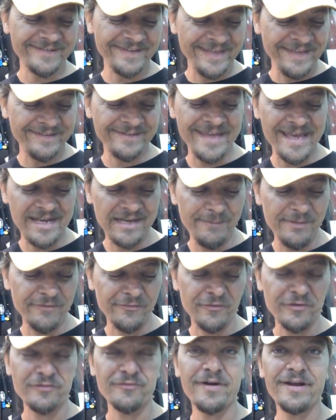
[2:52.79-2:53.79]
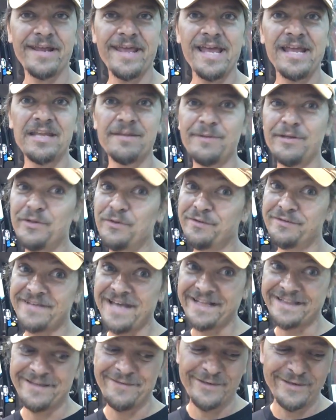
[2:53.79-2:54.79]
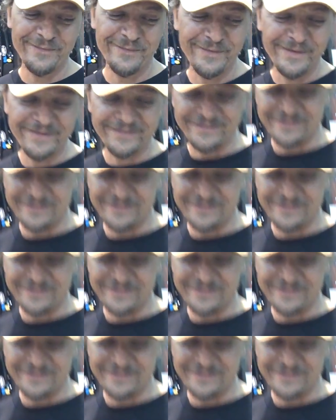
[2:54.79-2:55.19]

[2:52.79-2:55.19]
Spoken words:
he's handed me the first rod he handed me, knew exactly what it was.